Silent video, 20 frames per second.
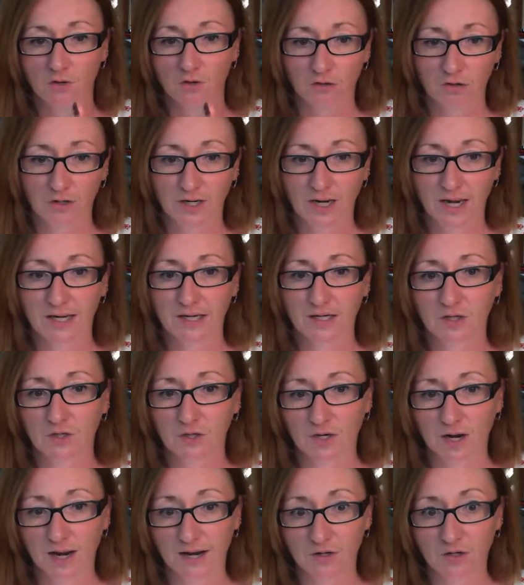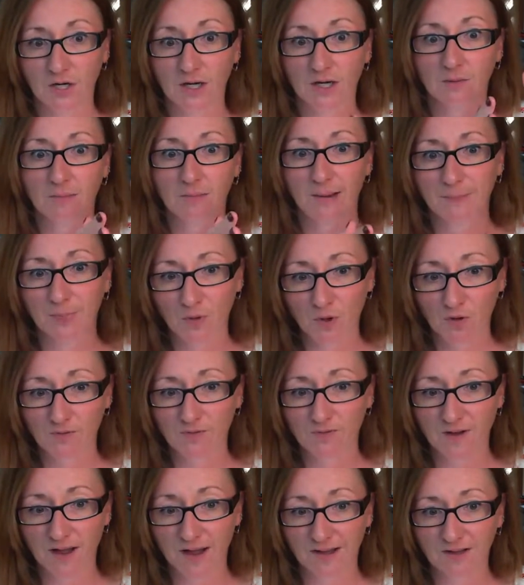I created my
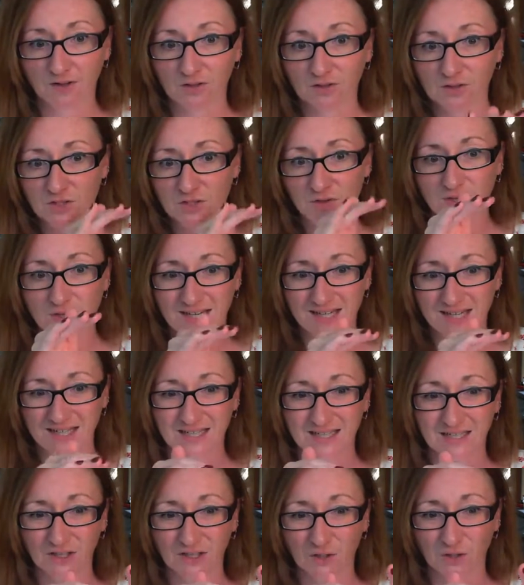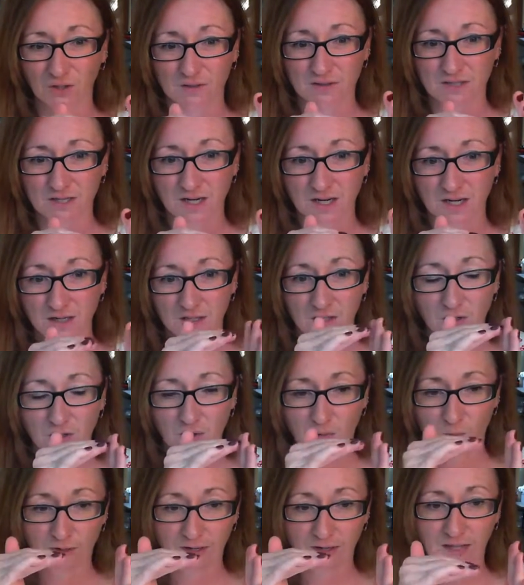profile so that it looked,
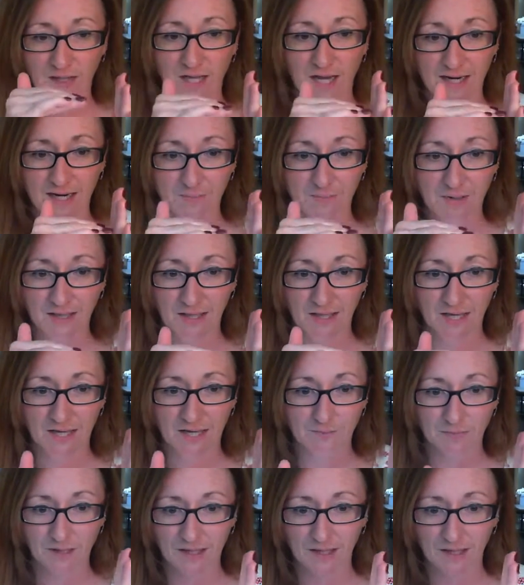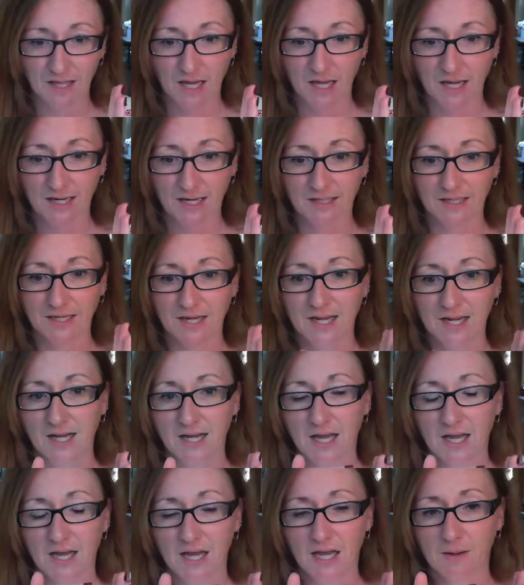it went line by line by line.
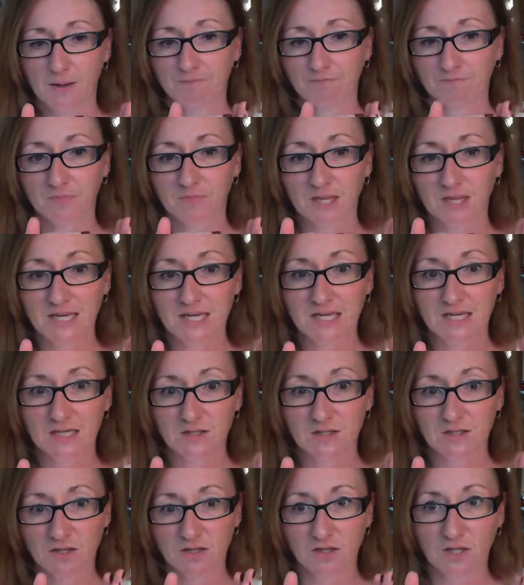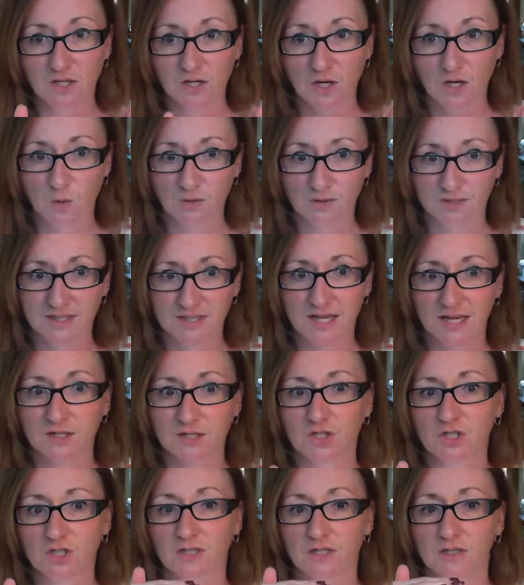In the notes
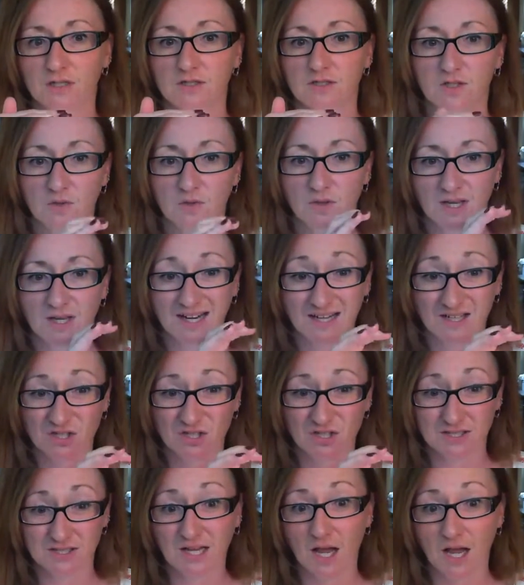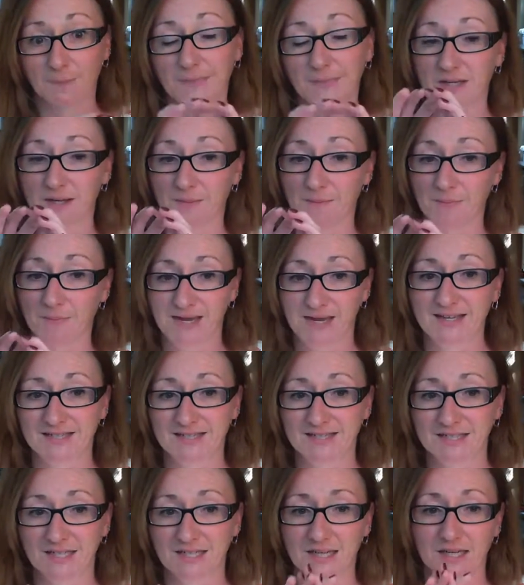section, so then I could just copy and
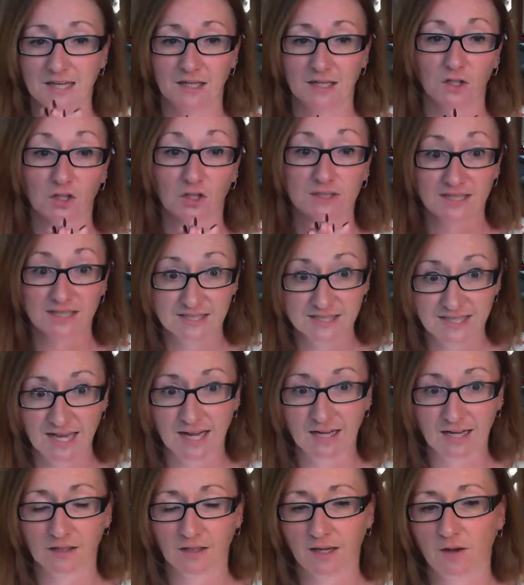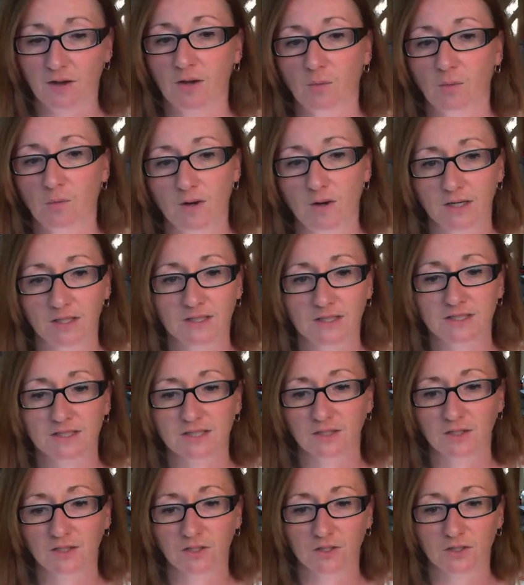paste it in. It looked exactly how I wanted it
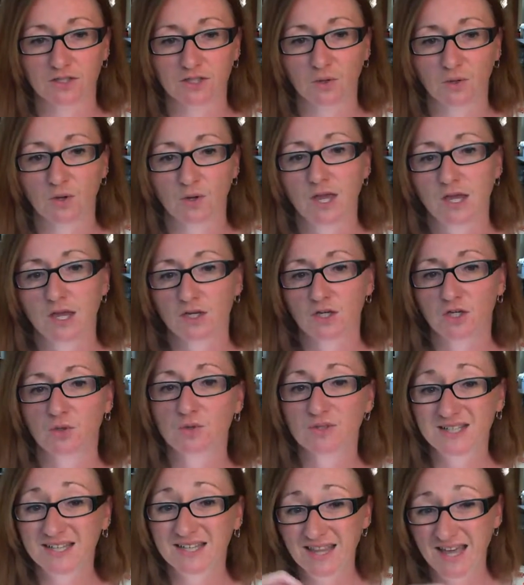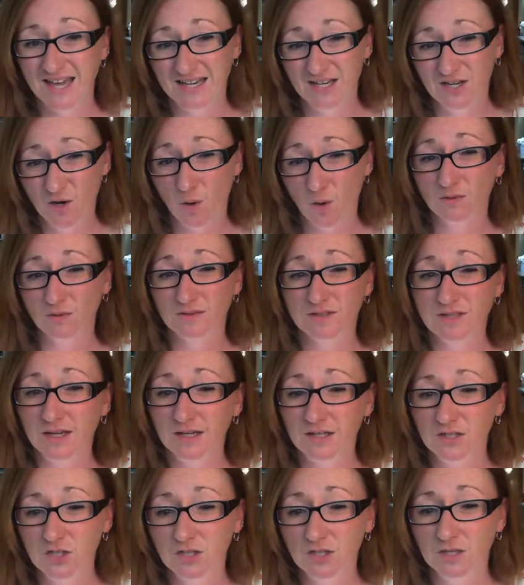to look. So using that notes
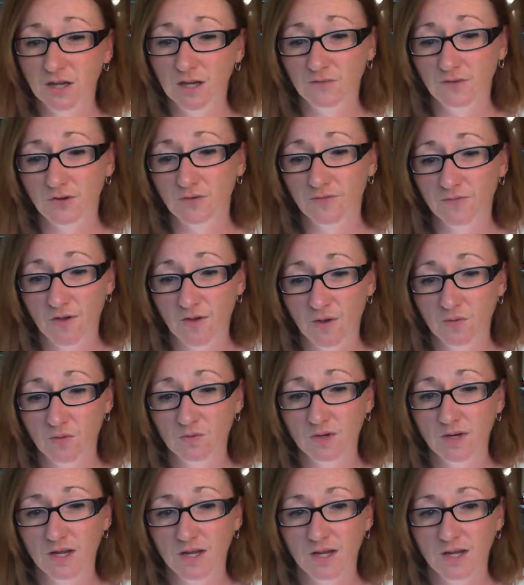section of your phone